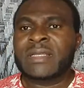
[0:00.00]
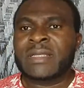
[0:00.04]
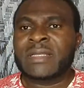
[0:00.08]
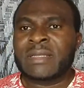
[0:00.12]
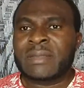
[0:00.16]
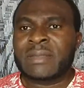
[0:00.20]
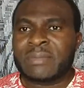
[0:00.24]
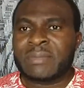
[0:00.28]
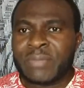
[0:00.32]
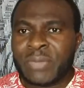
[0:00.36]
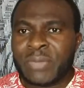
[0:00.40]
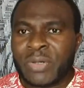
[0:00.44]

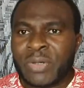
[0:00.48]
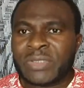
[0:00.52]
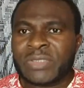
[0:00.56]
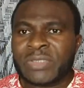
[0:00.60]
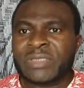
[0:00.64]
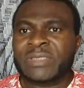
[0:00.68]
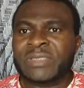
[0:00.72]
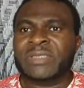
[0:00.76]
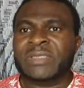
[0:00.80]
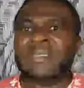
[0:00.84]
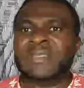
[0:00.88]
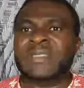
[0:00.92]
but
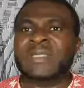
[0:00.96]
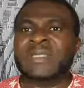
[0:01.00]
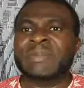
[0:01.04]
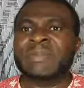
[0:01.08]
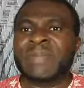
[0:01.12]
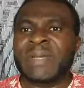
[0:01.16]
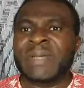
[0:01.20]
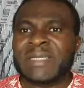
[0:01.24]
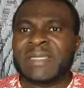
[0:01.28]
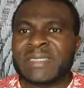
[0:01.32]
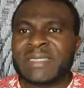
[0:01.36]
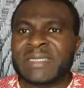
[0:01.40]
the
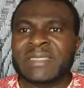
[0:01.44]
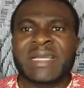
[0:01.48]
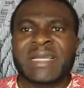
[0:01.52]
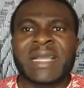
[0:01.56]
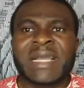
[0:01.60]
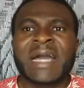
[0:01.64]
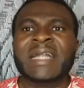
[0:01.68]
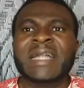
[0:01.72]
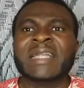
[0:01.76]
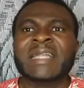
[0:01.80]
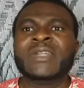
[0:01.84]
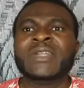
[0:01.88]
person
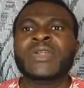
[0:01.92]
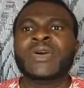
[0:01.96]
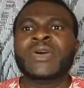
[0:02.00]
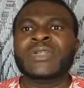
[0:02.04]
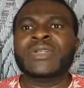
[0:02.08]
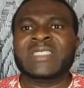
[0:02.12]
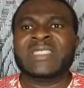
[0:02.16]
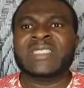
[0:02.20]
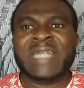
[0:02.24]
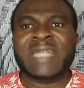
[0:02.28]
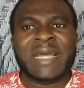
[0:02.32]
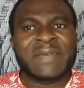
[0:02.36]
cannot
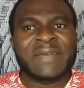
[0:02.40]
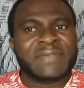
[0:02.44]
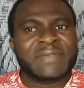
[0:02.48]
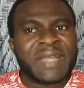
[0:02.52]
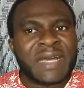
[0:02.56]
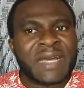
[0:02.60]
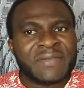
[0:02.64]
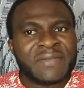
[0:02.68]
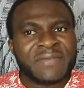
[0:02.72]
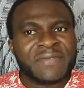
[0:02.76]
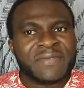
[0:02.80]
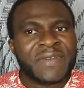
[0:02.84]
drive
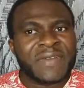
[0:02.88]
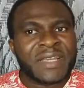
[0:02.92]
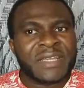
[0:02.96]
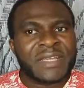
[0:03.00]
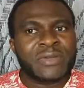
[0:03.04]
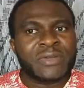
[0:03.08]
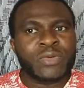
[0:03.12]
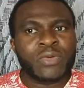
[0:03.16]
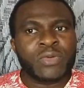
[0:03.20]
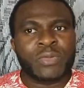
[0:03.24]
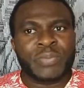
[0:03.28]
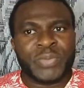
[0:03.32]
that
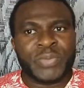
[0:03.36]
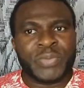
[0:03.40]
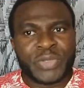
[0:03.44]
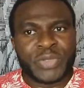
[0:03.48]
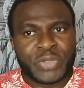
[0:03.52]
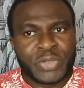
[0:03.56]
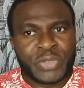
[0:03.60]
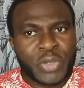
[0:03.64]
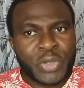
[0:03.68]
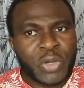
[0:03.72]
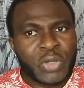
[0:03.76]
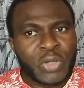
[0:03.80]
vehicle
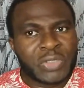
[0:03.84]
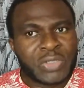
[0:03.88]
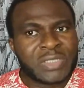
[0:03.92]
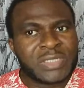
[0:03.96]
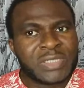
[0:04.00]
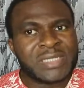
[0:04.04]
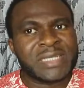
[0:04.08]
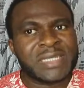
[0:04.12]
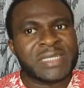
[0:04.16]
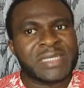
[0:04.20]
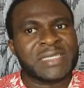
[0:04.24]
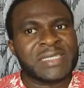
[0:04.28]
beyond
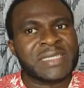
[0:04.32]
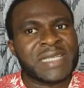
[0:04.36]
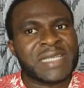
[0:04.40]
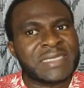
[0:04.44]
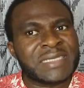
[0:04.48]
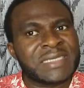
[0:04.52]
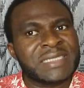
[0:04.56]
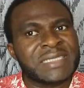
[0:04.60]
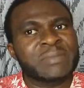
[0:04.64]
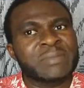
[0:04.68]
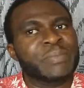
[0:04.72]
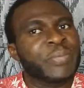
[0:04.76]
a
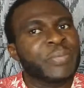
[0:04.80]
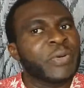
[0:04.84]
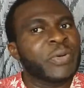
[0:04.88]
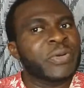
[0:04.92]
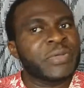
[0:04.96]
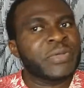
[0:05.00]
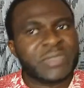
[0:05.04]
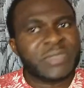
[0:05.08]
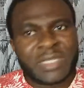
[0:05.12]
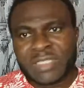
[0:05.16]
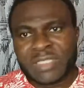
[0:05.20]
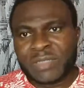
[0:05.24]
certain point
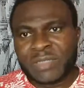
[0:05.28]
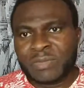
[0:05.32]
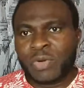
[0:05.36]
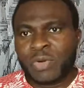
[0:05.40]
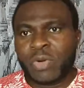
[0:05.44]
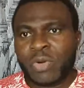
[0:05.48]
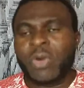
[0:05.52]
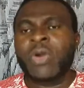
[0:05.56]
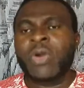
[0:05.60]
anymore.